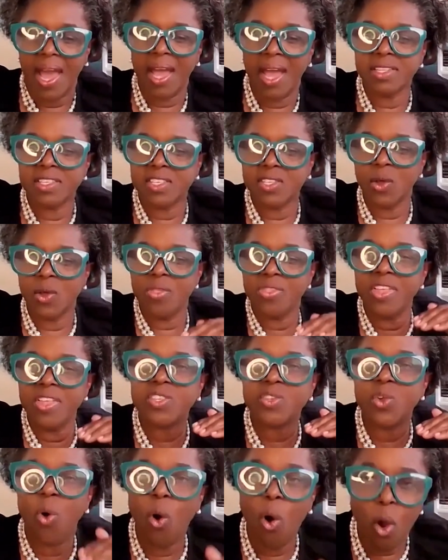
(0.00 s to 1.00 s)
And so
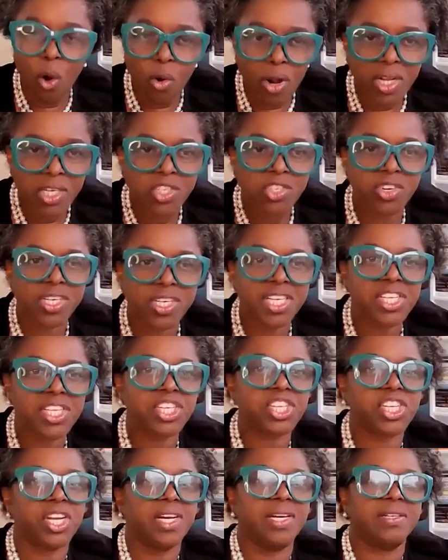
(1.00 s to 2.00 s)
this oral
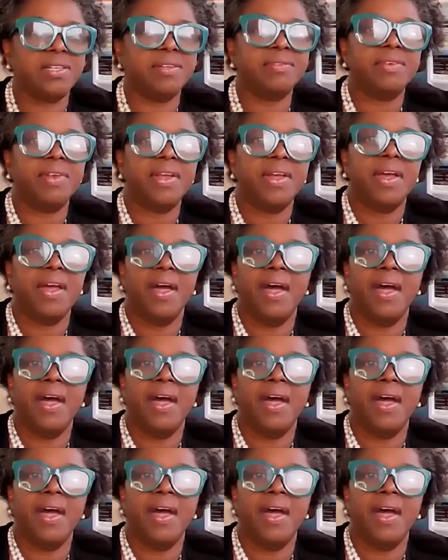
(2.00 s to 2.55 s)
tradition,